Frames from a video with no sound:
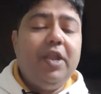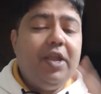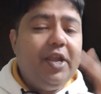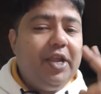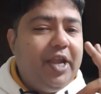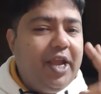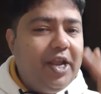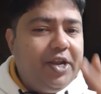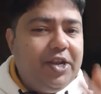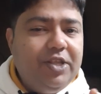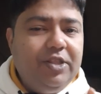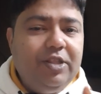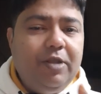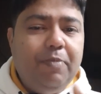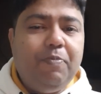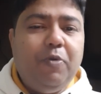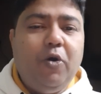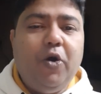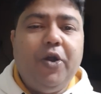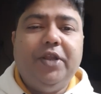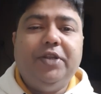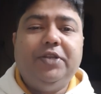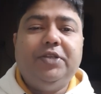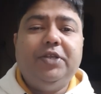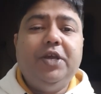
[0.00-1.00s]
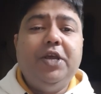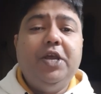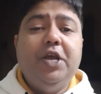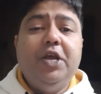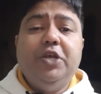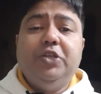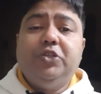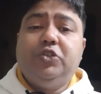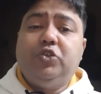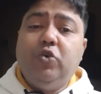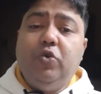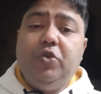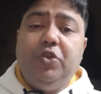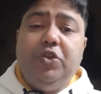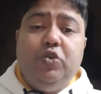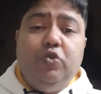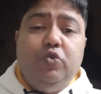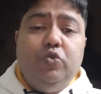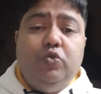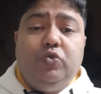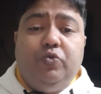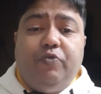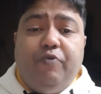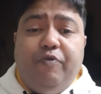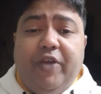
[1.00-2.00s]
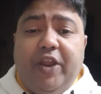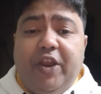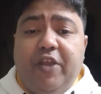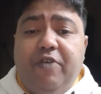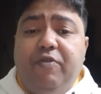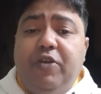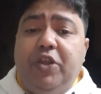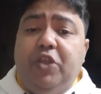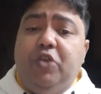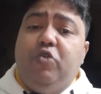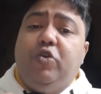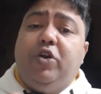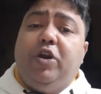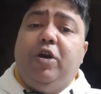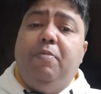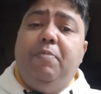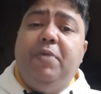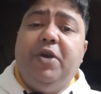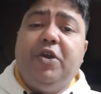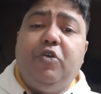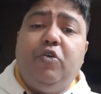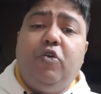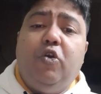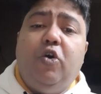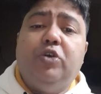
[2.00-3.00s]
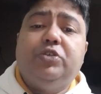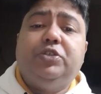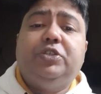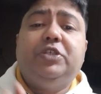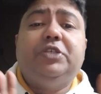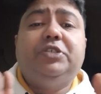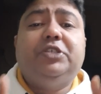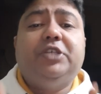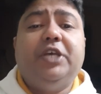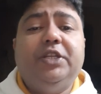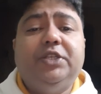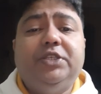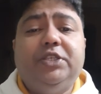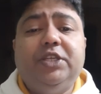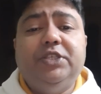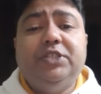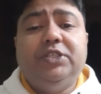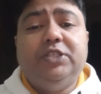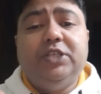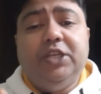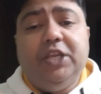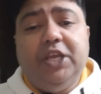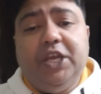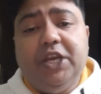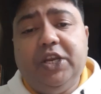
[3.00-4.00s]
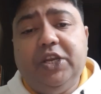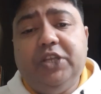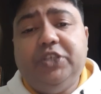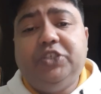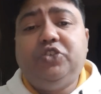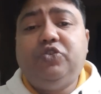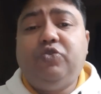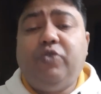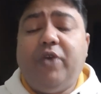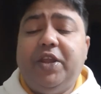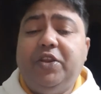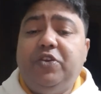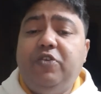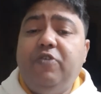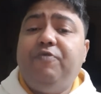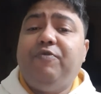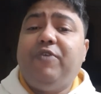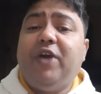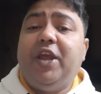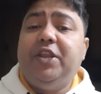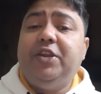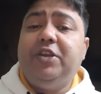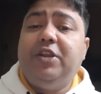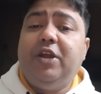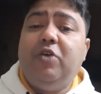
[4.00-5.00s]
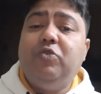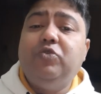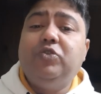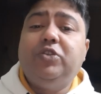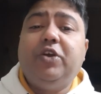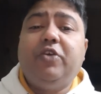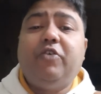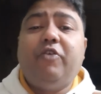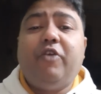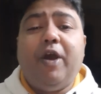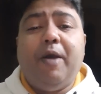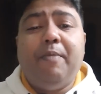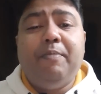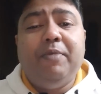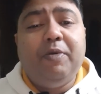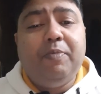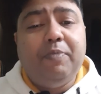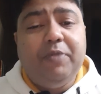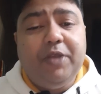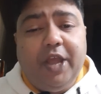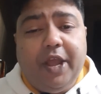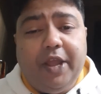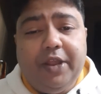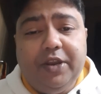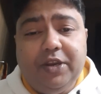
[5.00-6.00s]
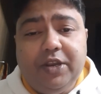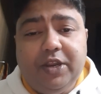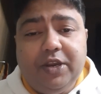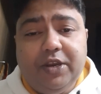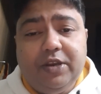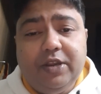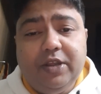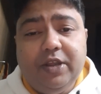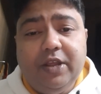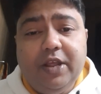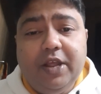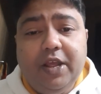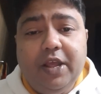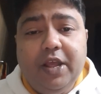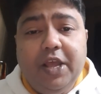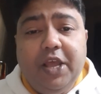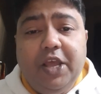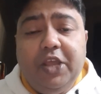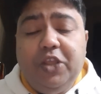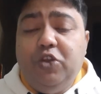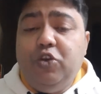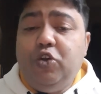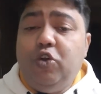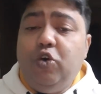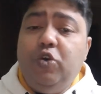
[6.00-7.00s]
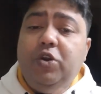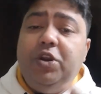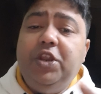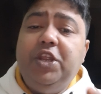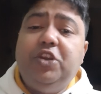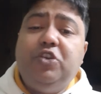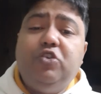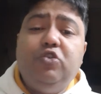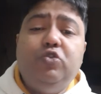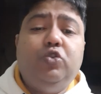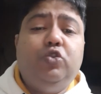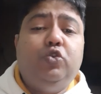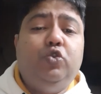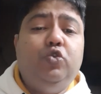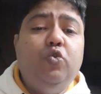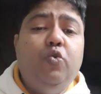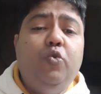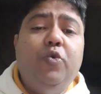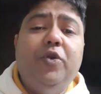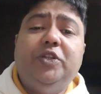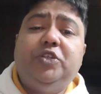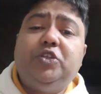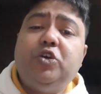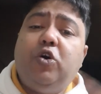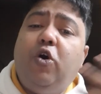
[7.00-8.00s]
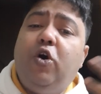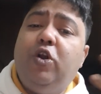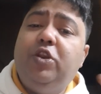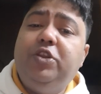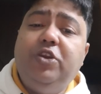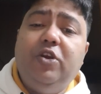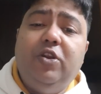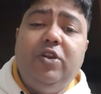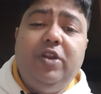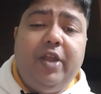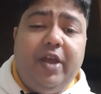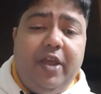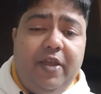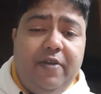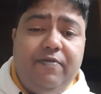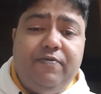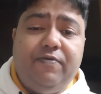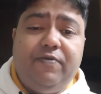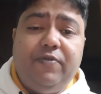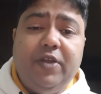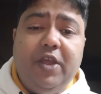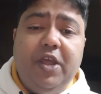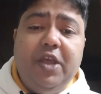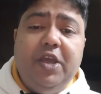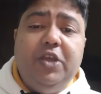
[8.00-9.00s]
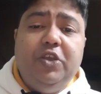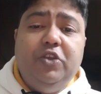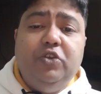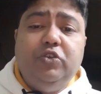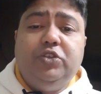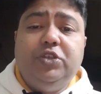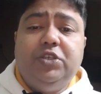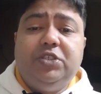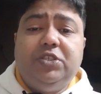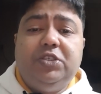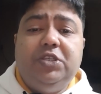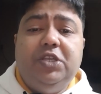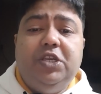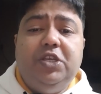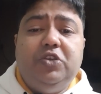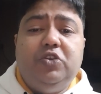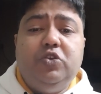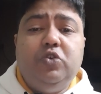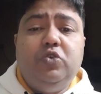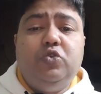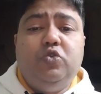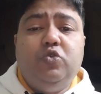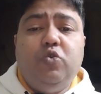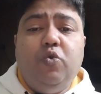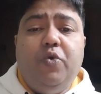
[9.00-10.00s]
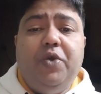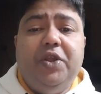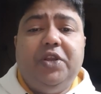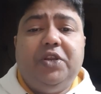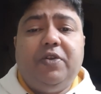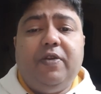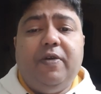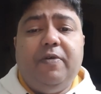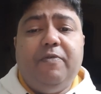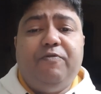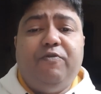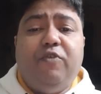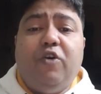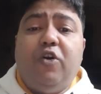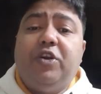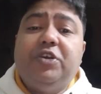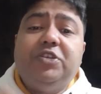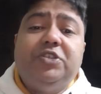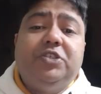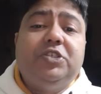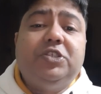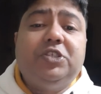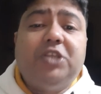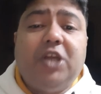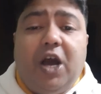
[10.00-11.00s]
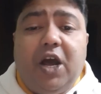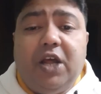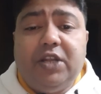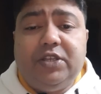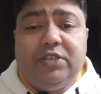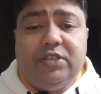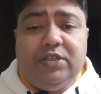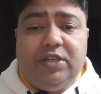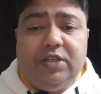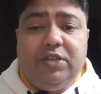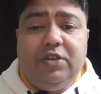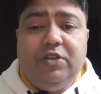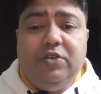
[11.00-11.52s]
Getting the point? So whenever you come across a sentence in English, try to find out the grammar behind it. You don't need to do it all your life. You just need to do it for a start.